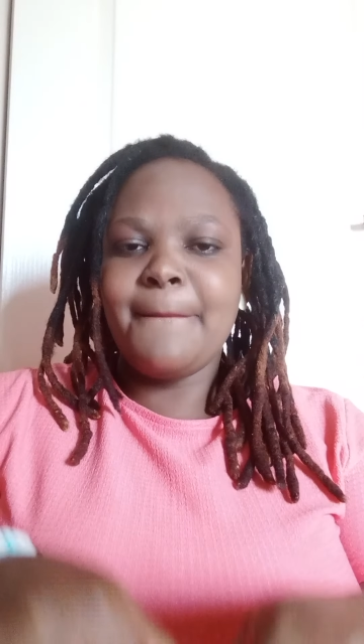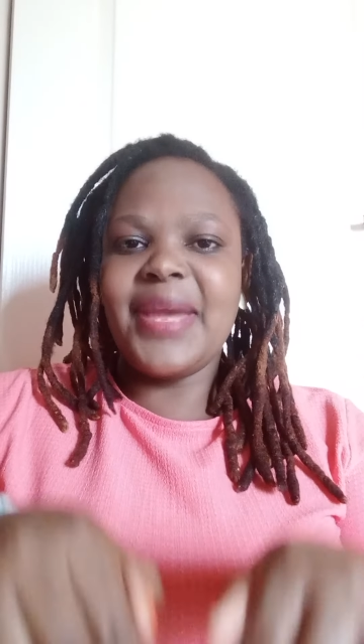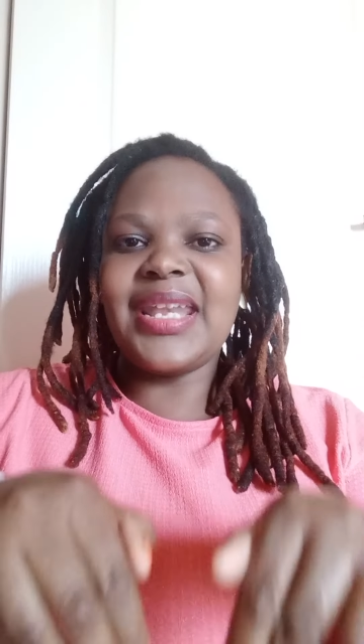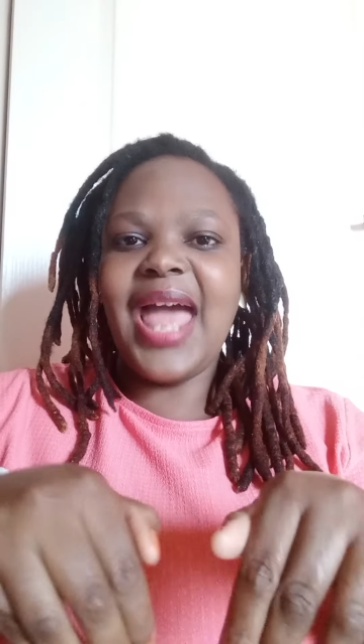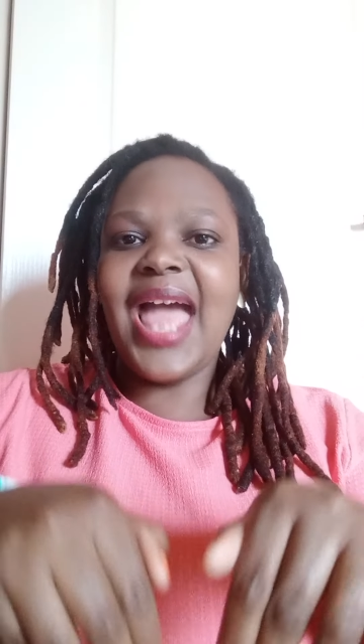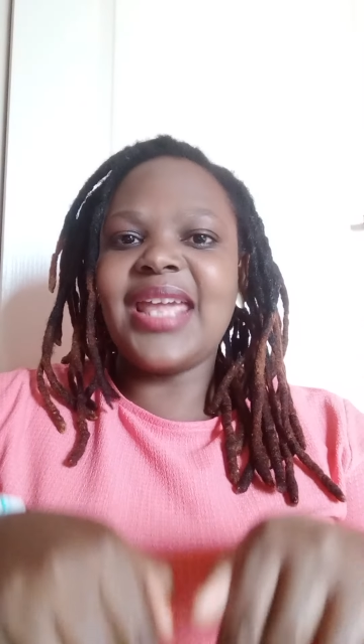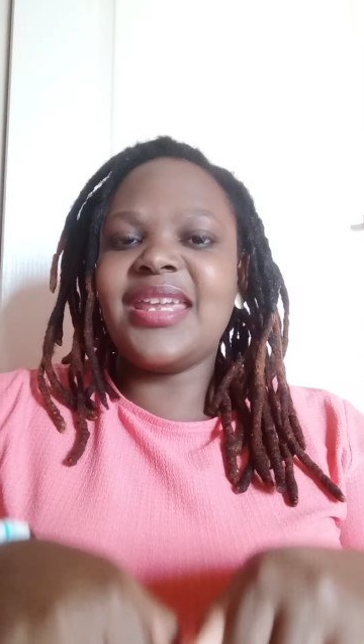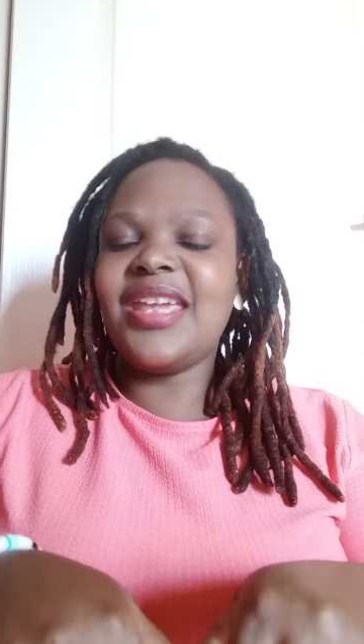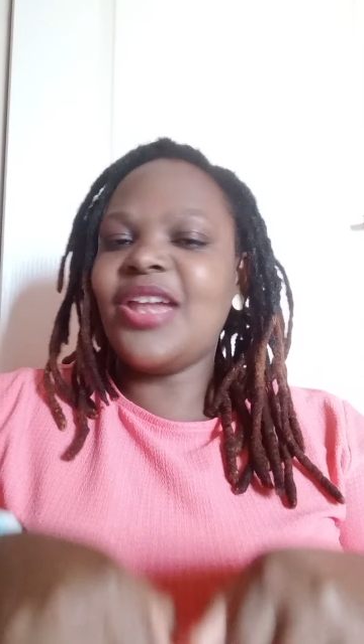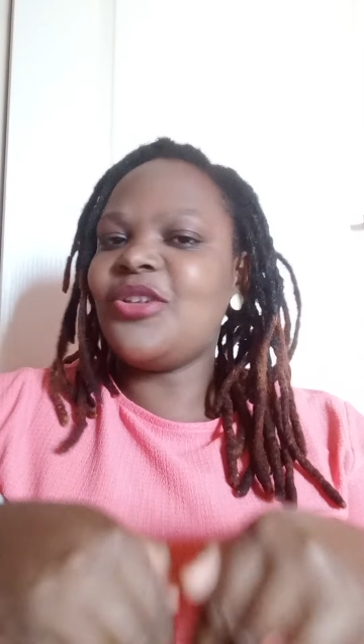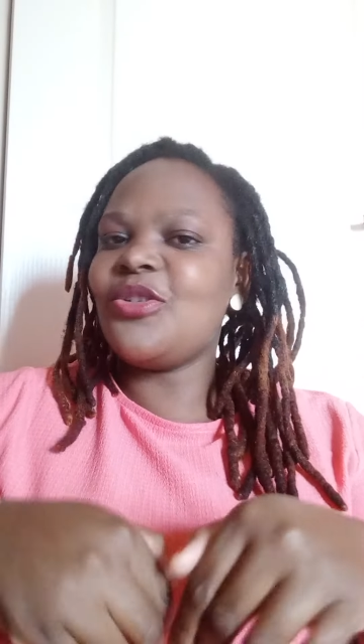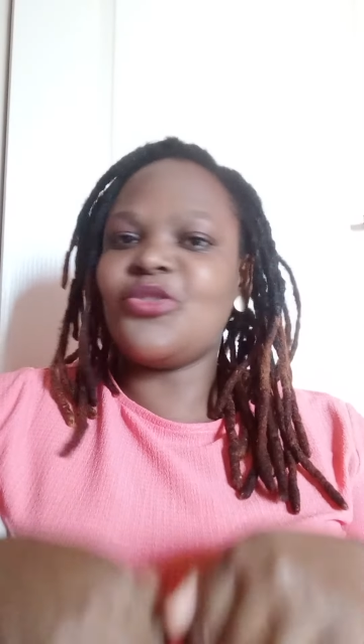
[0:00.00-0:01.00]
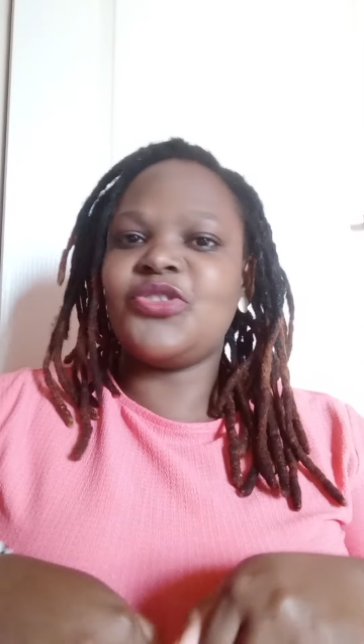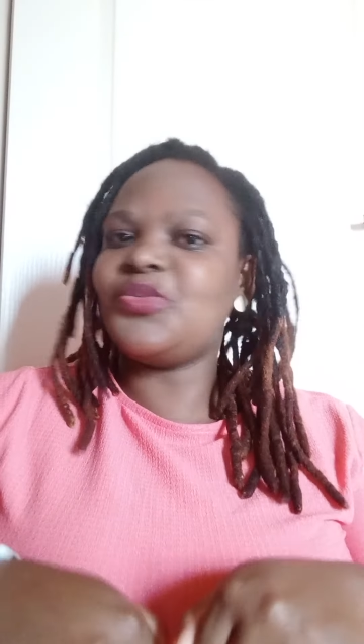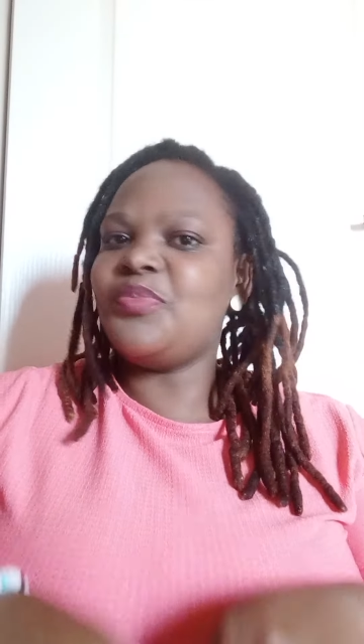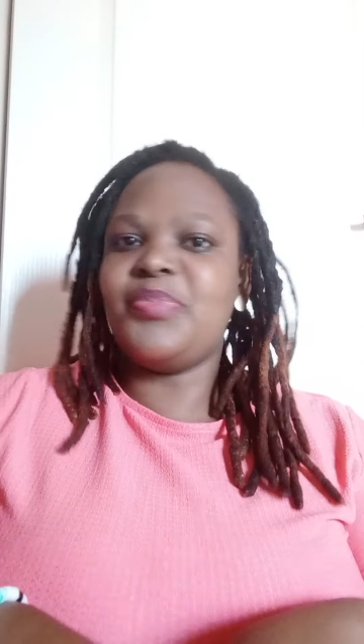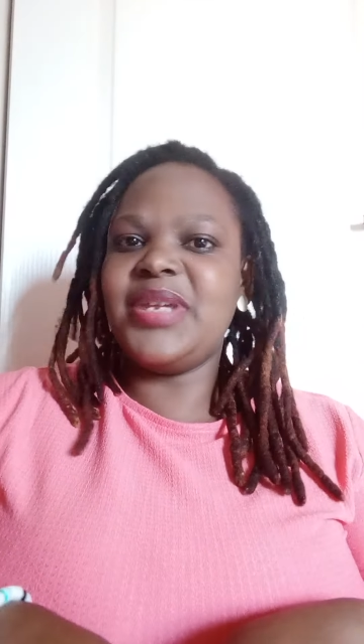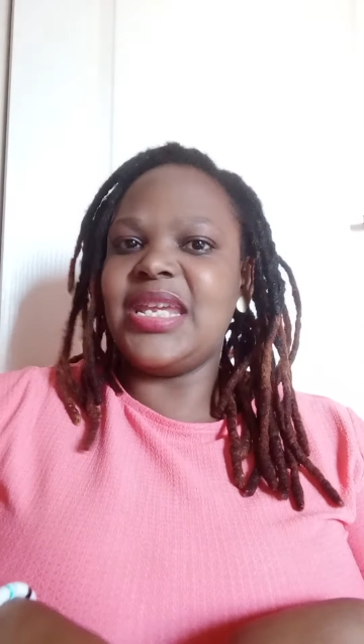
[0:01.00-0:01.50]
But I cannot
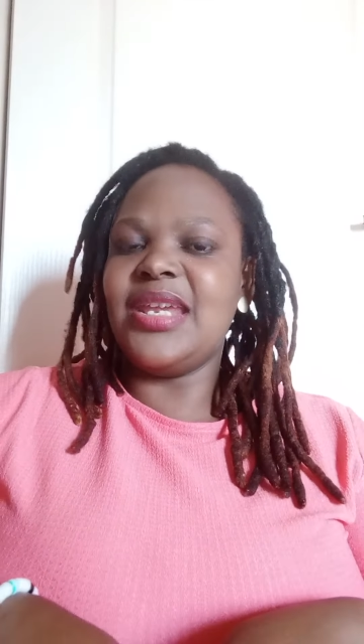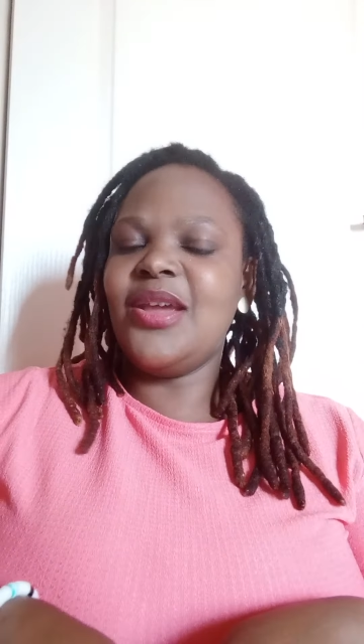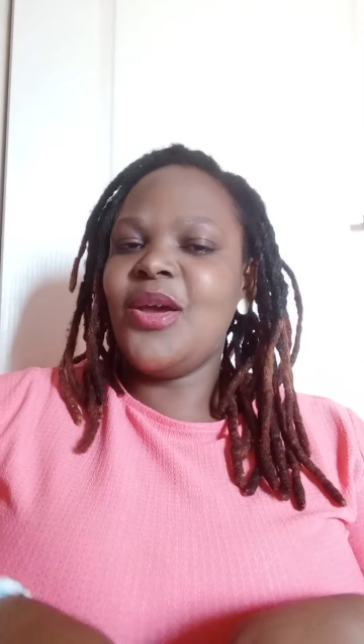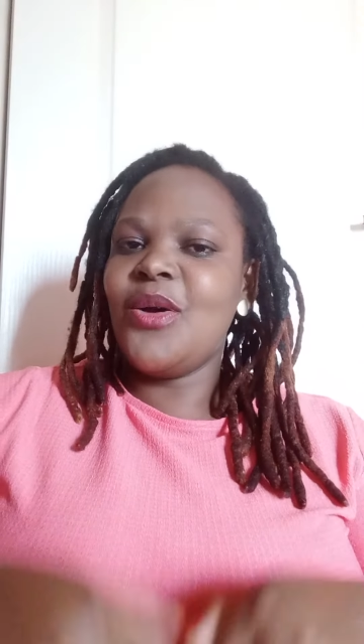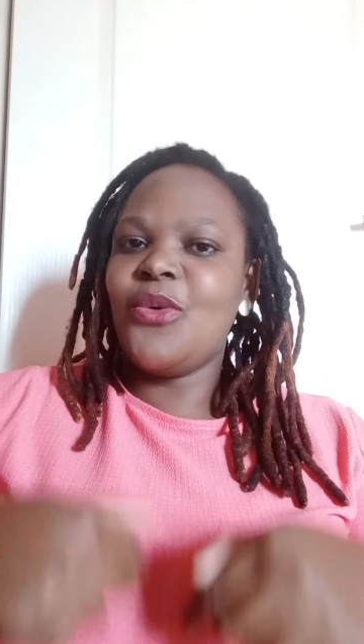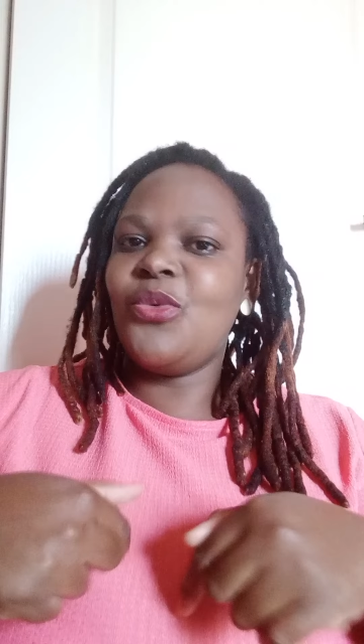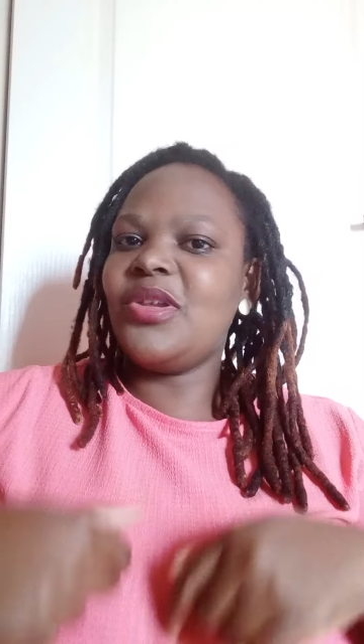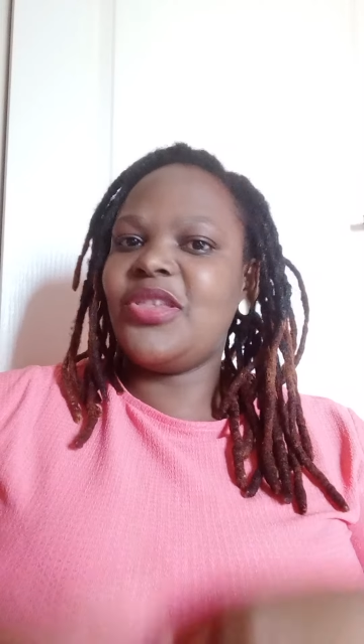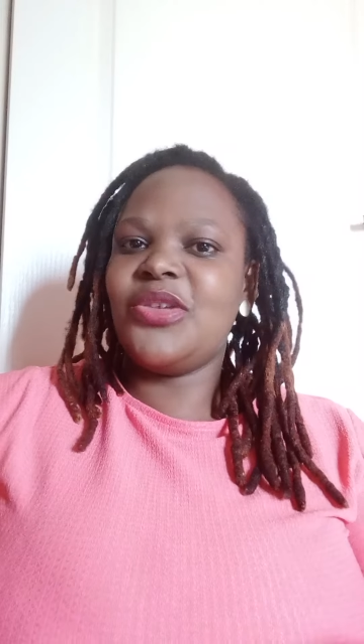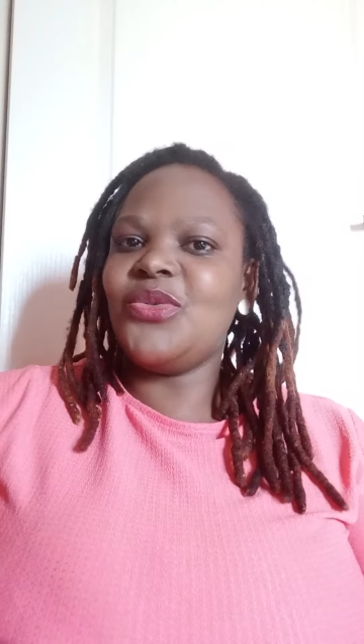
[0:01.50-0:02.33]
be with